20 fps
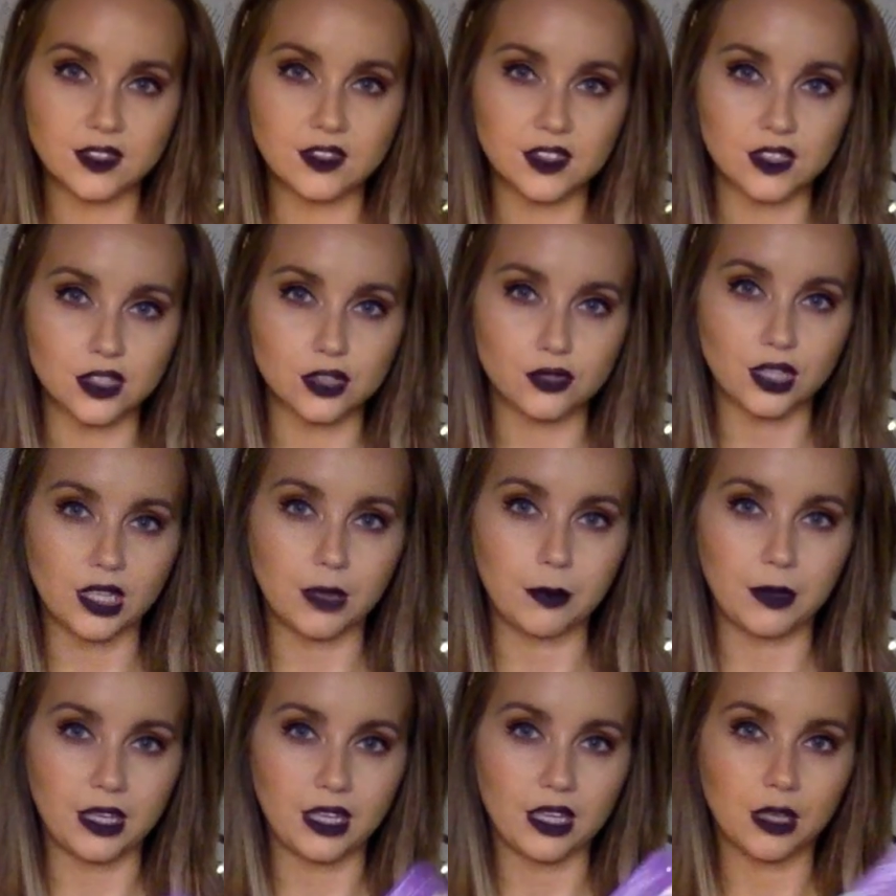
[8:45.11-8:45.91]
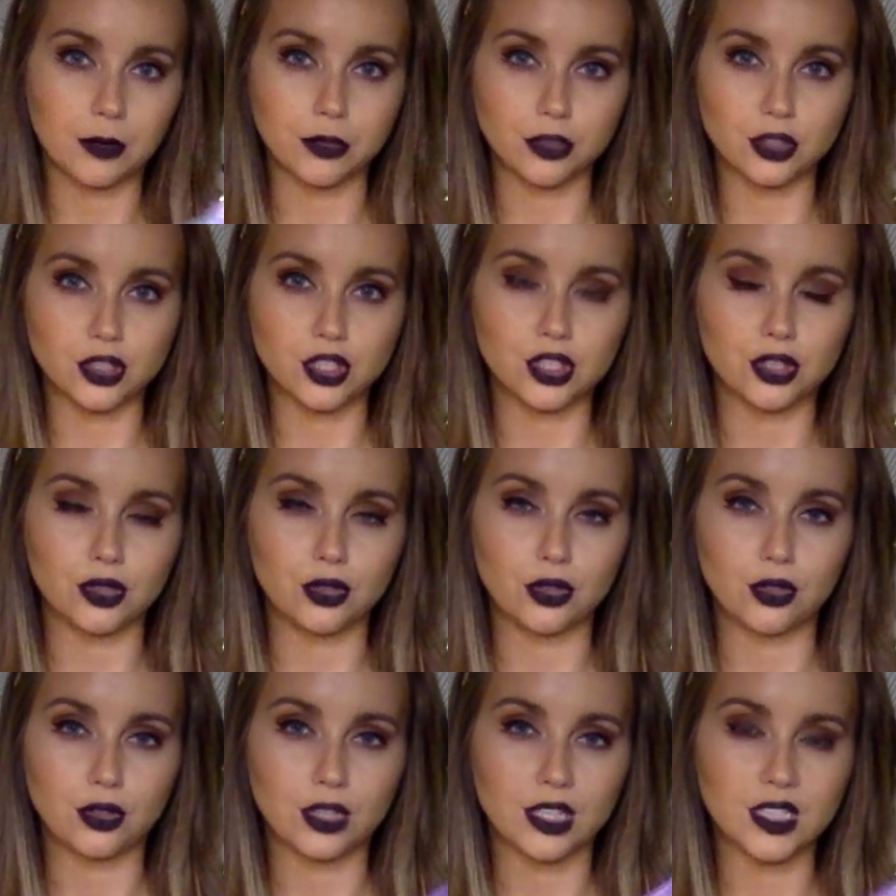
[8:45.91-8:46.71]
This is really being able
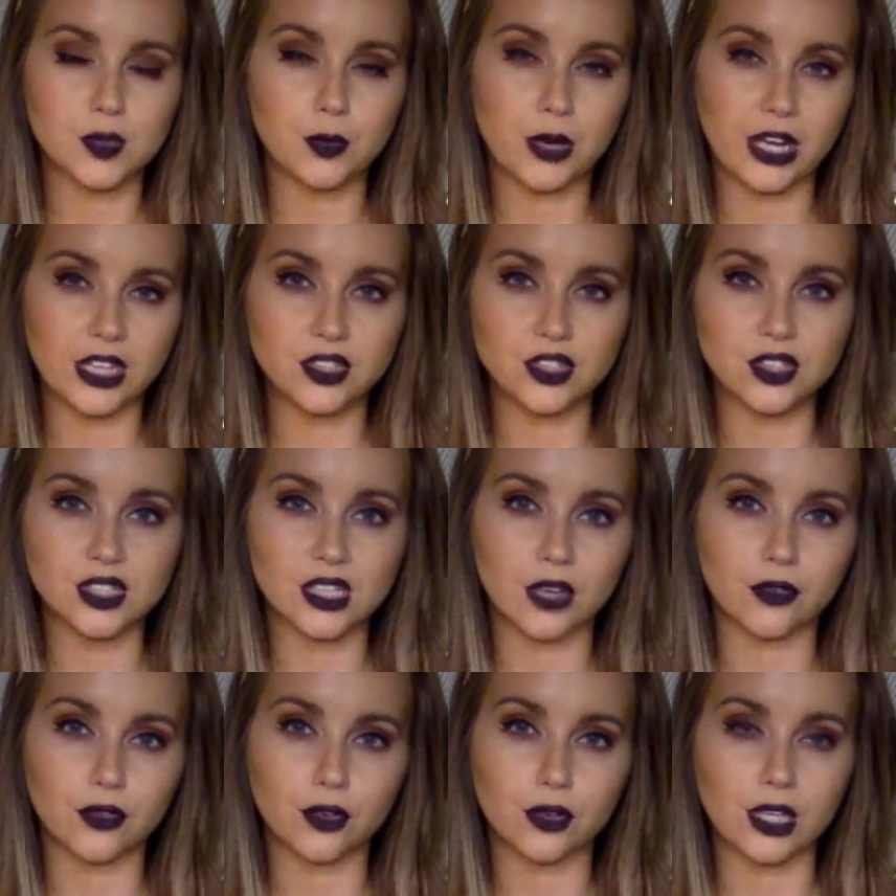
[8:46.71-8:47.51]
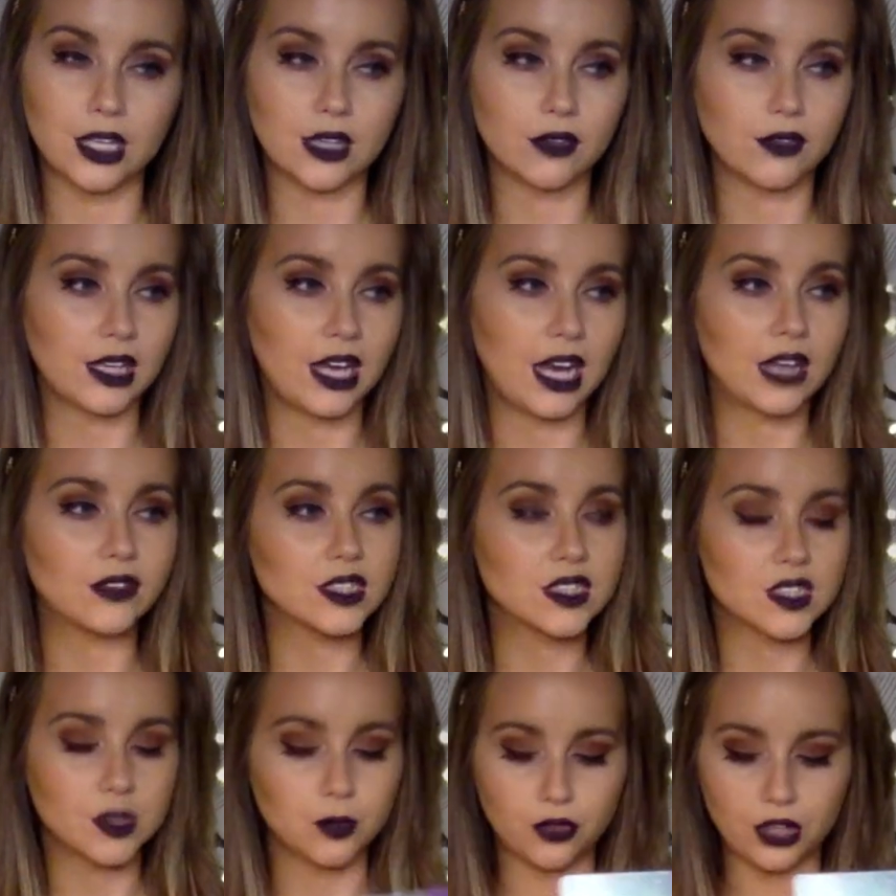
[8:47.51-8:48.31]
to express yourself creatively, having
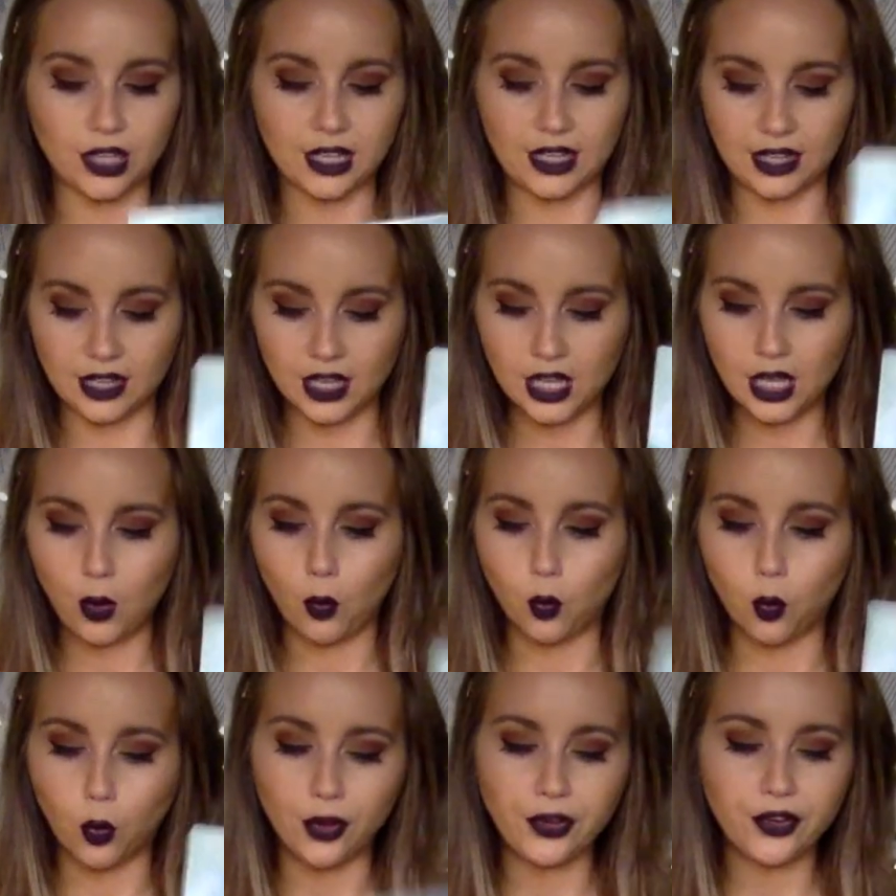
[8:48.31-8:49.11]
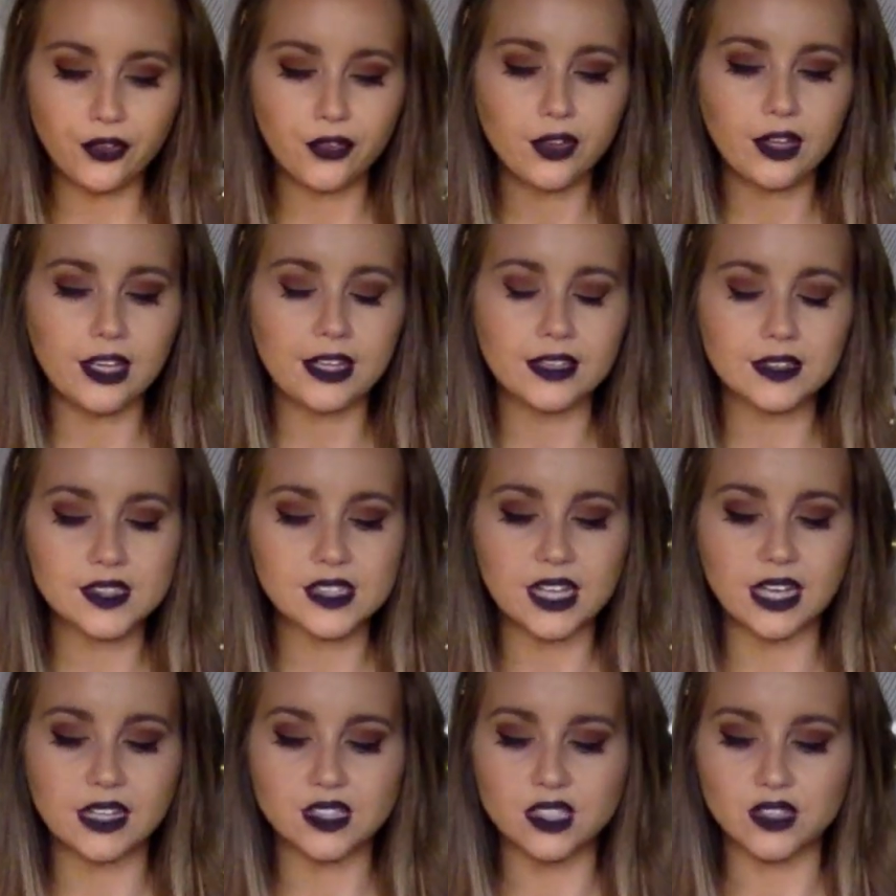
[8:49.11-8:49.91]
some really wonderful
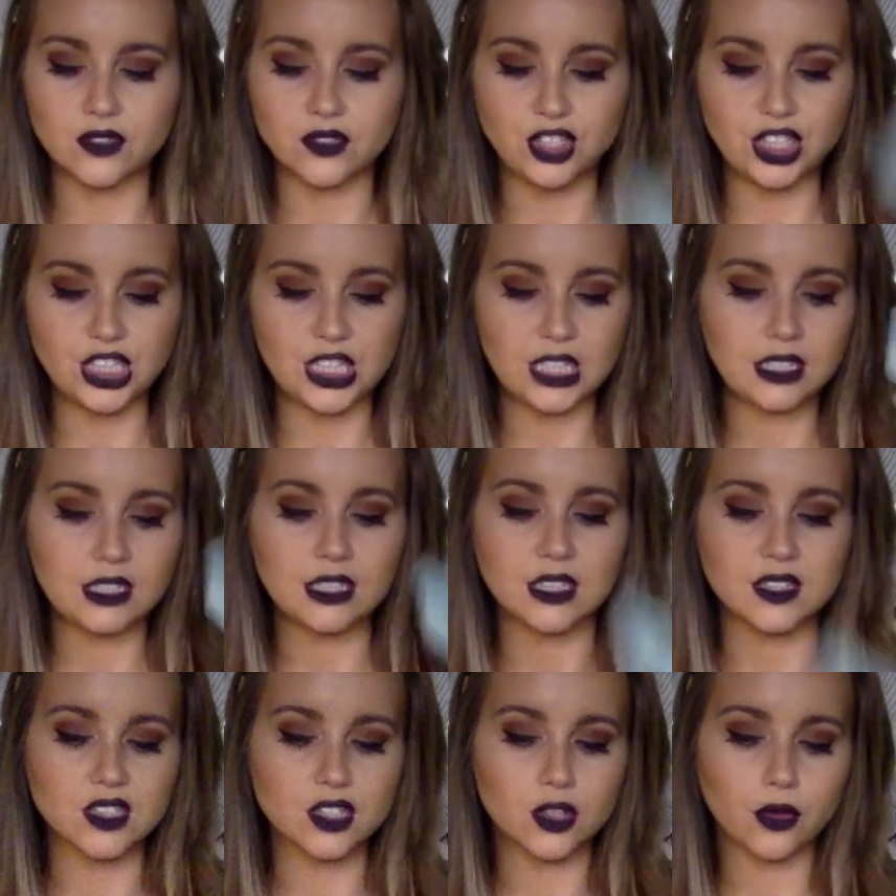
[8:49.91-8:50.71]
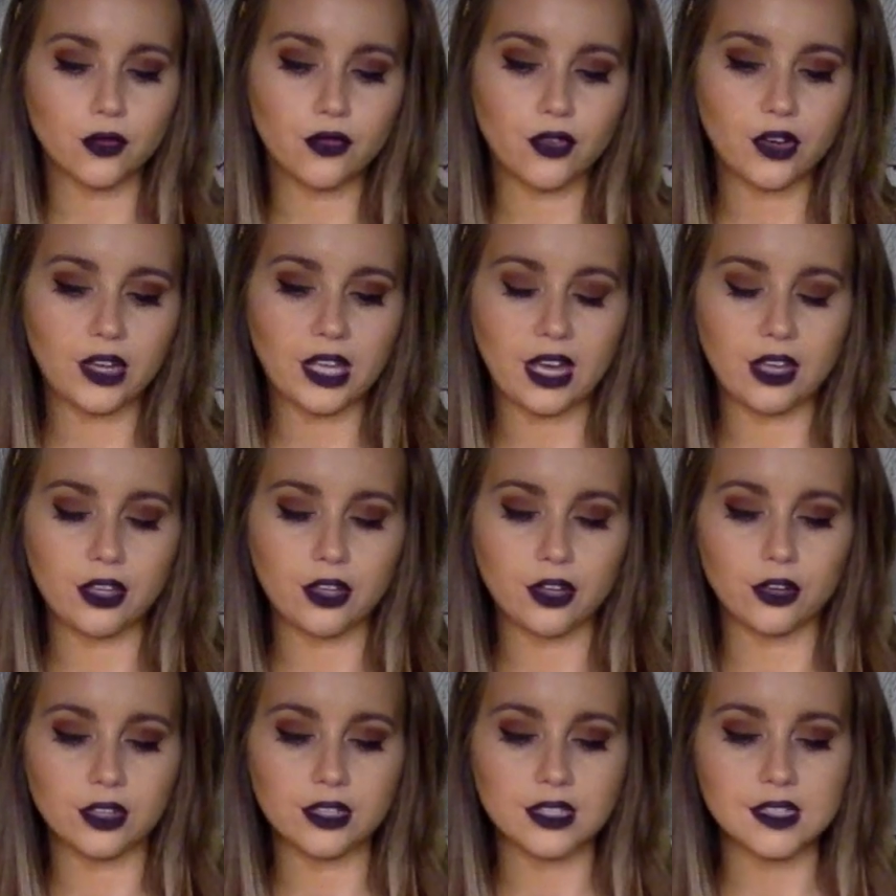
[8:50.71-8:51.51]
insights of genius. Don't forget,
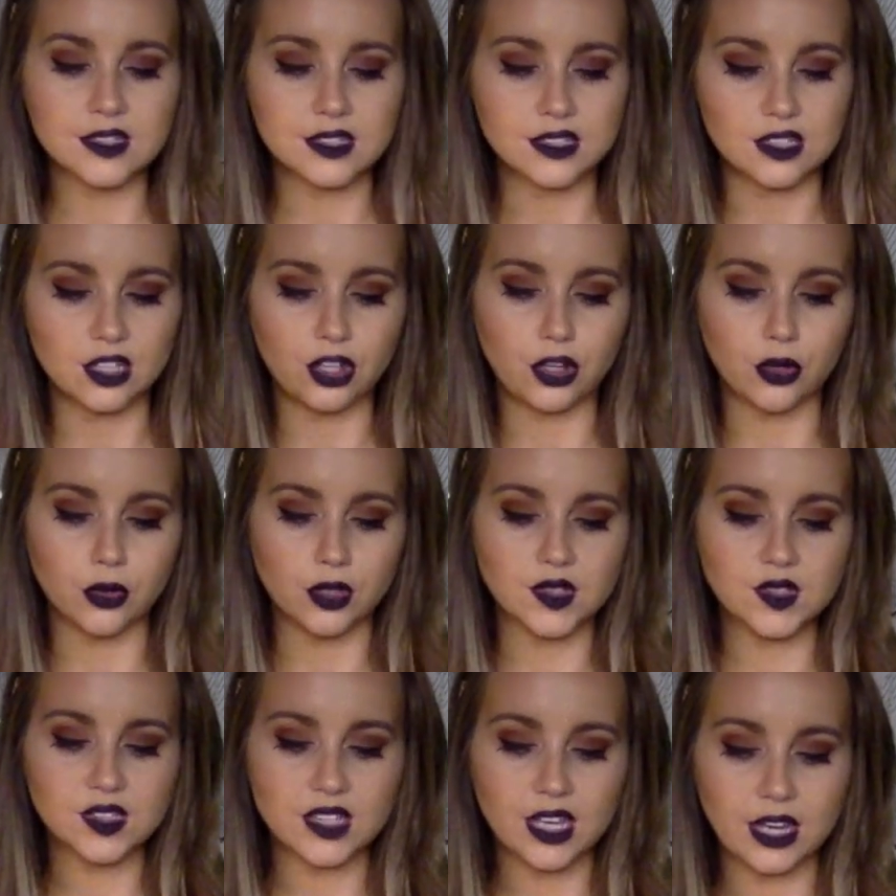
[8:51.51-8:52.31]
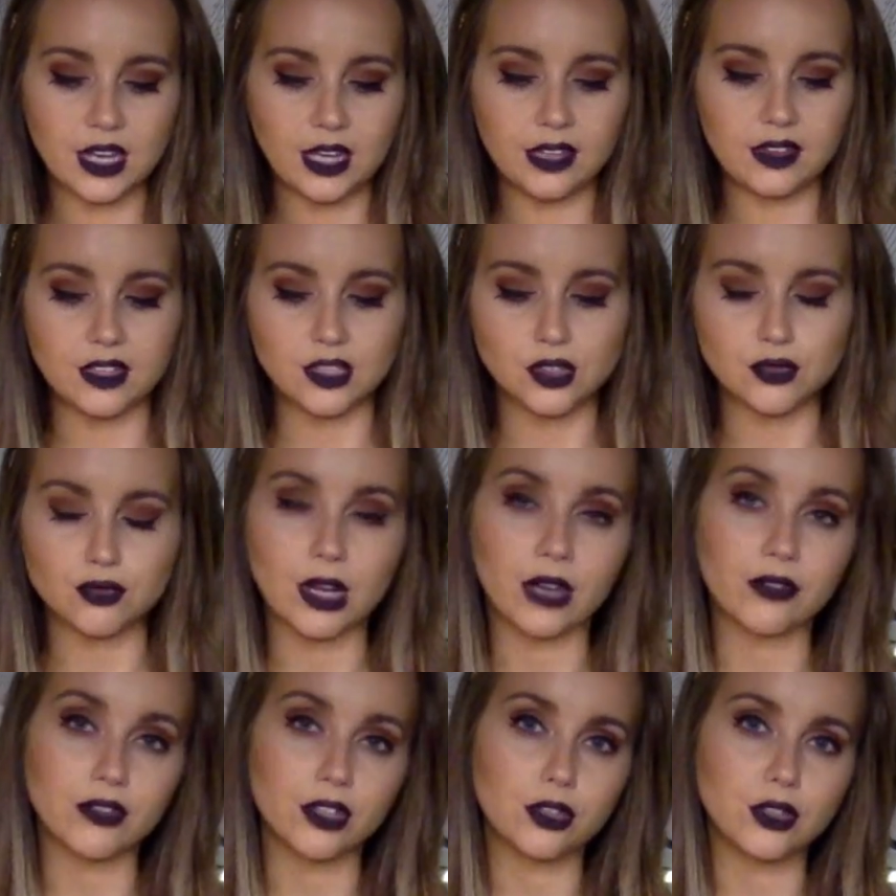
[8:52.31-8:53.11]
Uranus is in your sign. That is
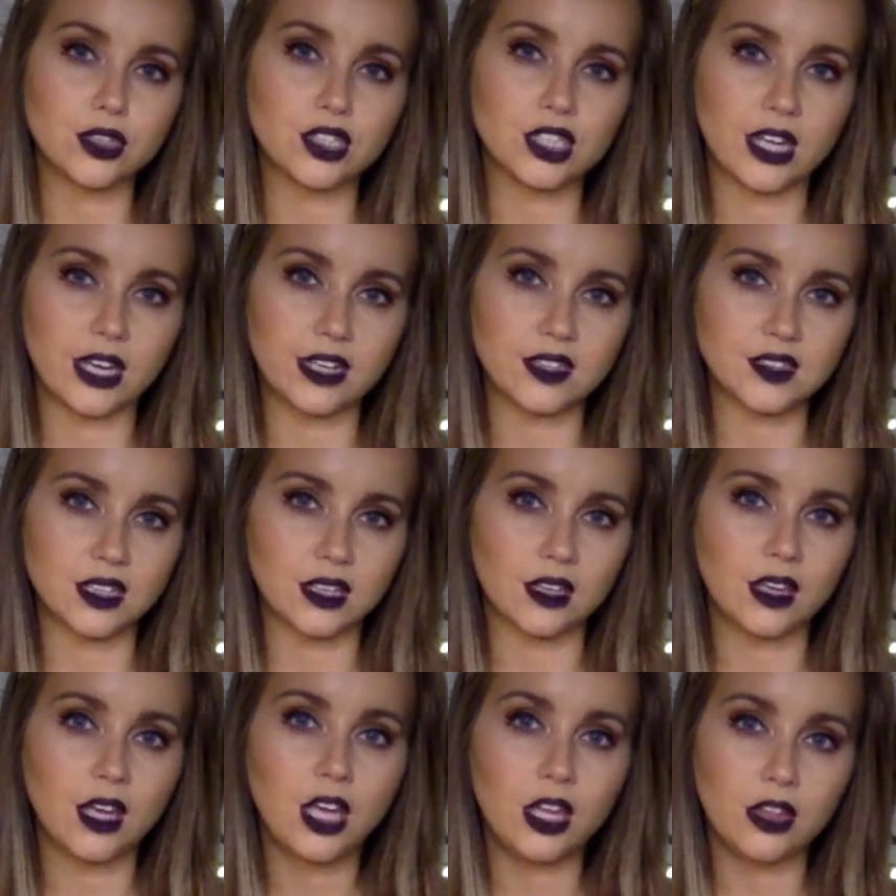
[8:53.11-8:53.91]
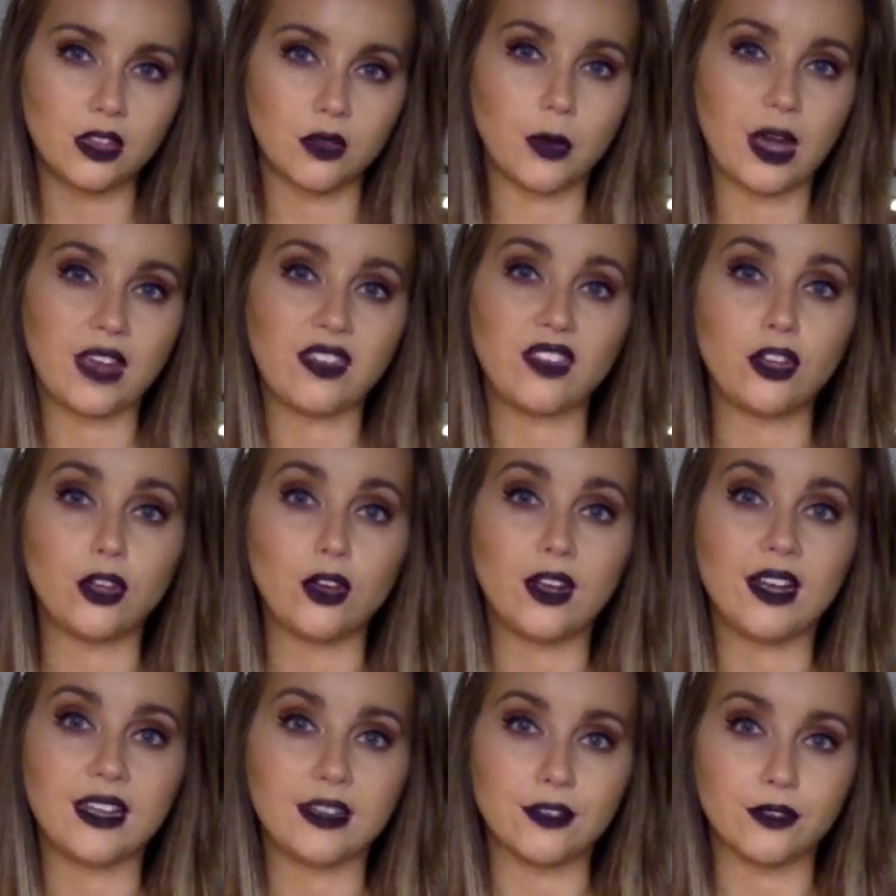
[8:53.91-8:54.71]
revolutionizing the way that you
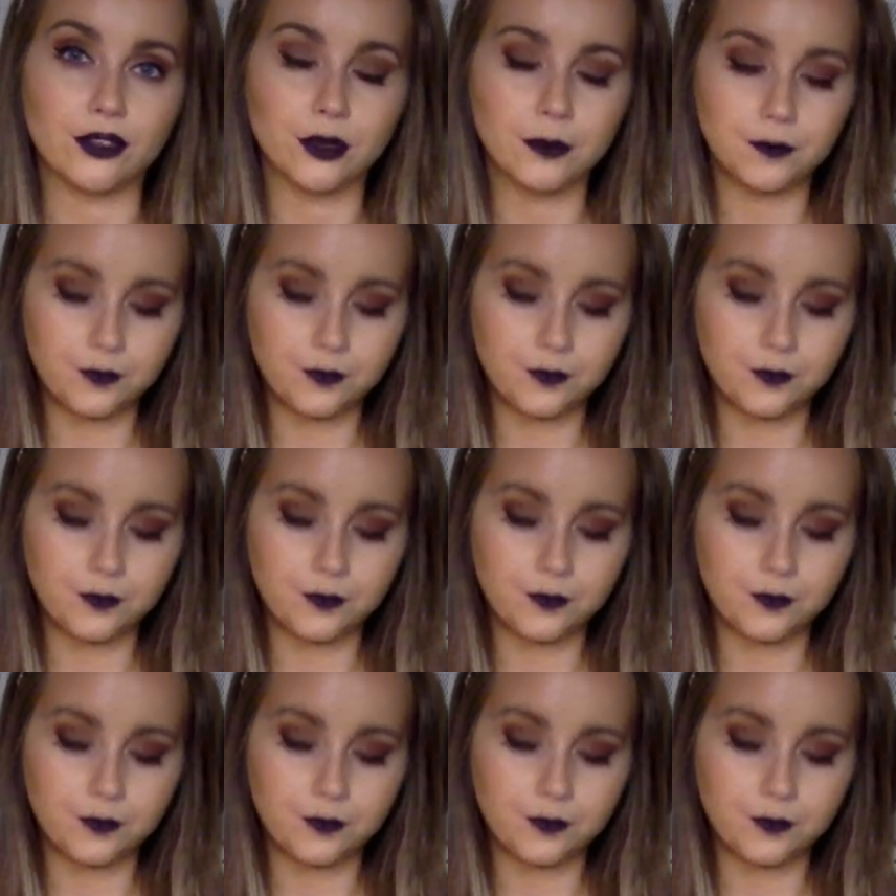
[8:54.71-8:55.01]
live